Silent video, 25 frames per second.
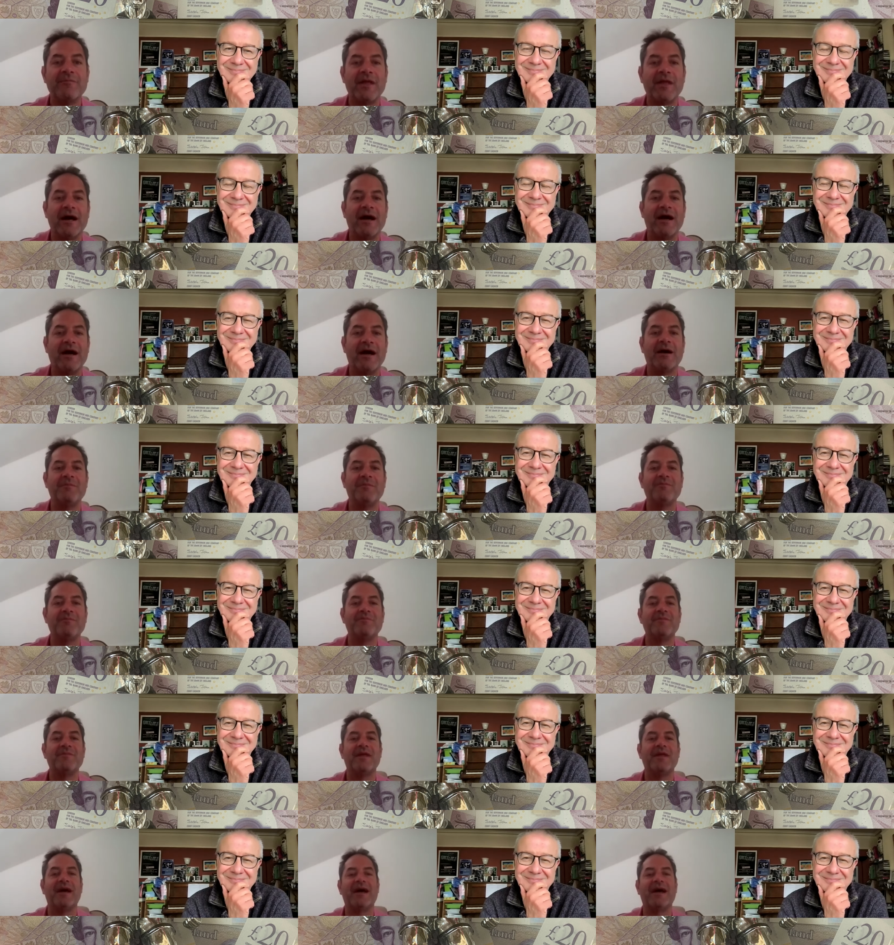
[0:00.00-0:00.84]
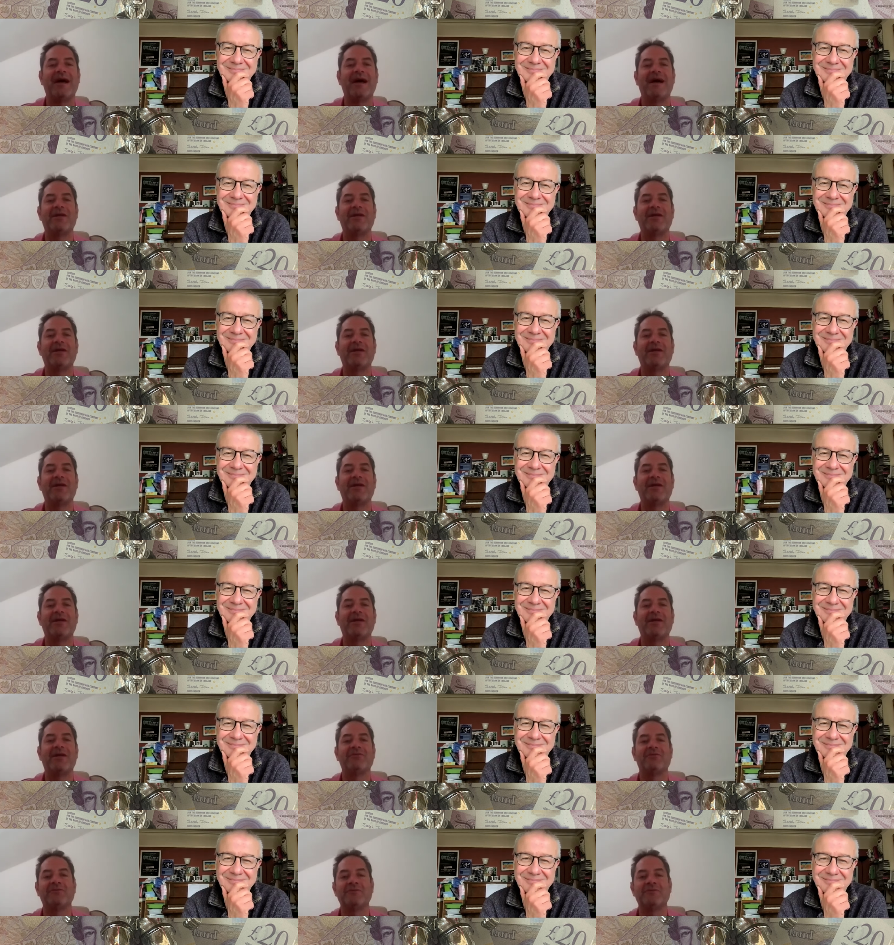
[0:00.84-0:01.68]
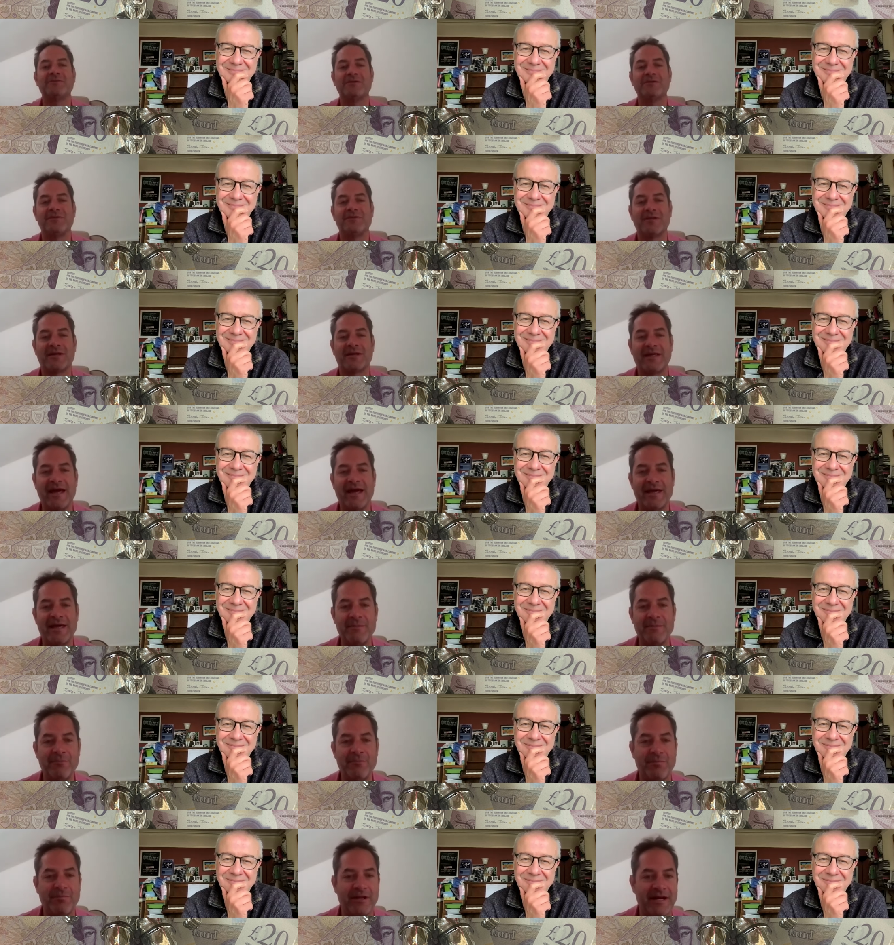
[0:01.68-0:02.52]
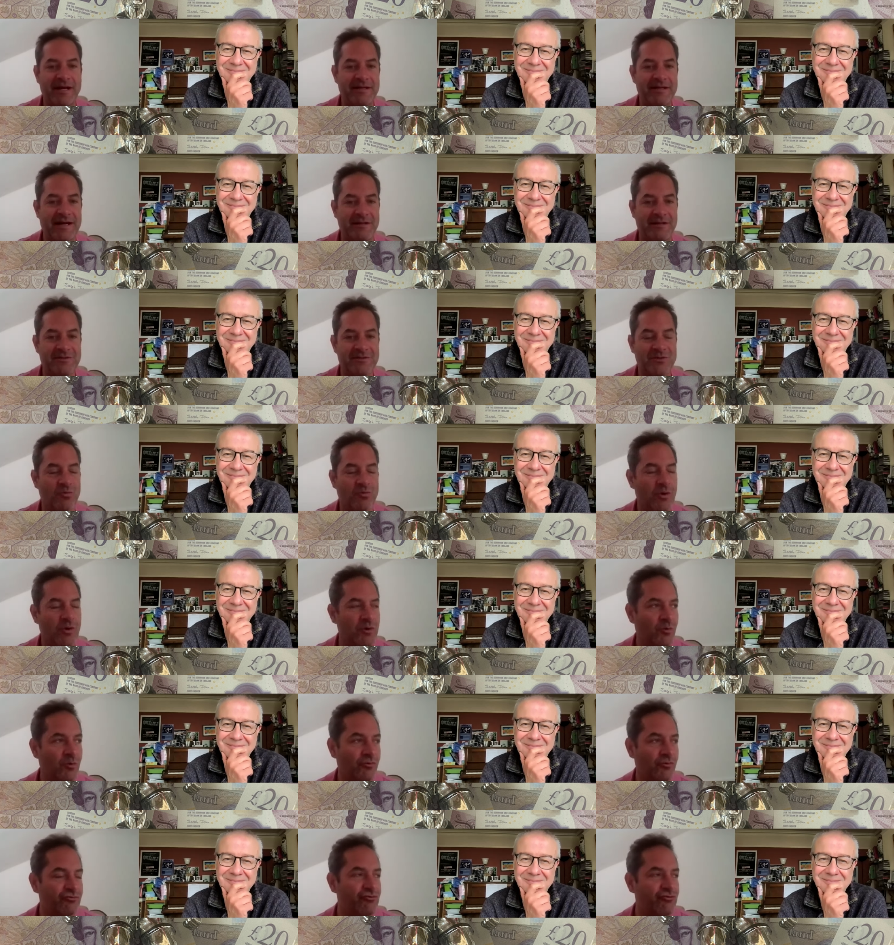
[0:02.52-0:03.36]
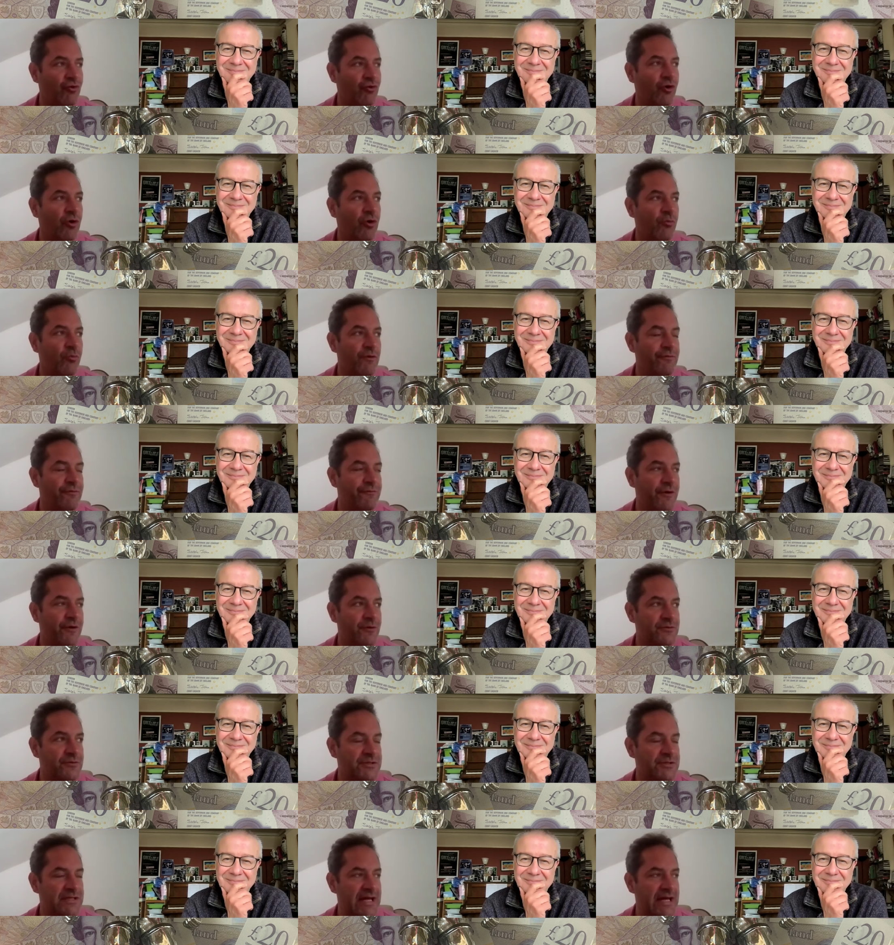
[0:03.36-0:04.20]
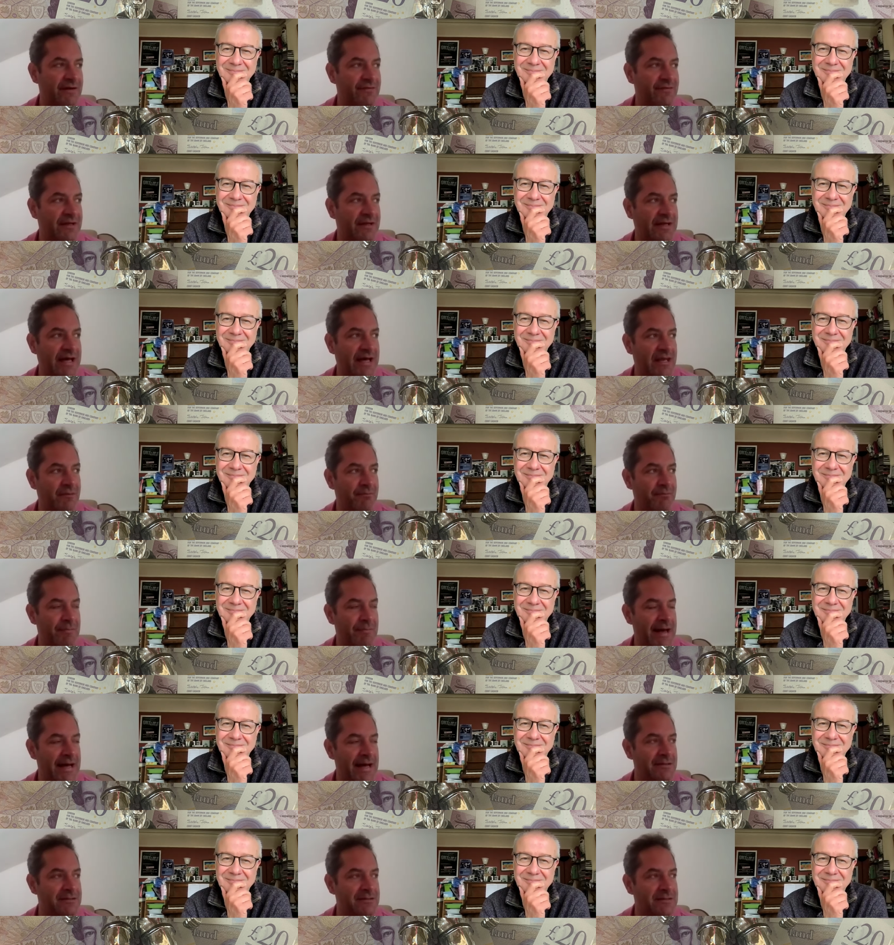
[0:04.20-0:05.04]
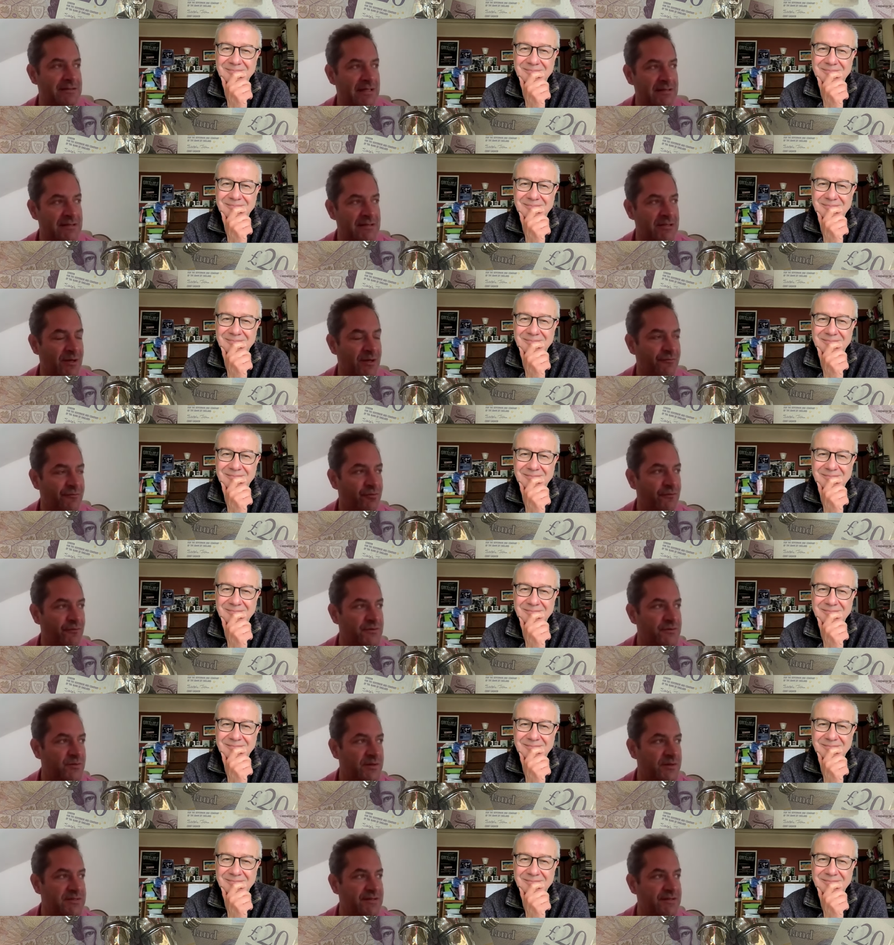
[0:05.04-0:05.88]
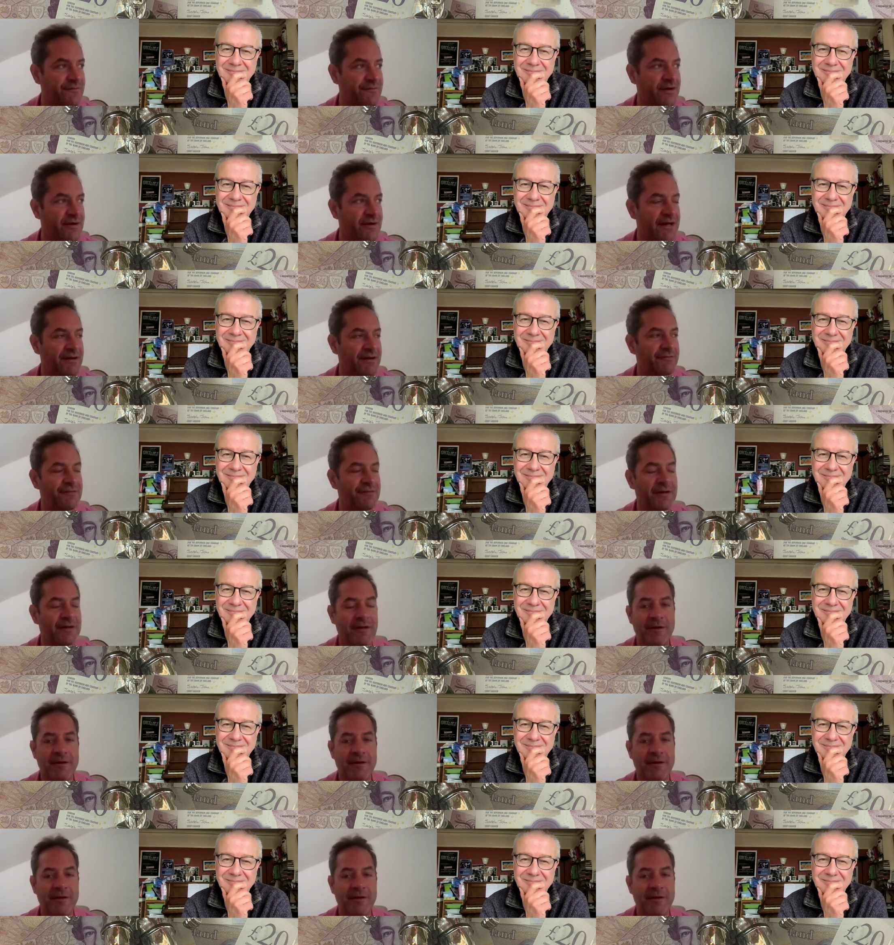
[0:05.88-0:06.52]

Speaker 1: Um, and the game played out as a one-all draw with Folkestone having had a man sent off with twenty-five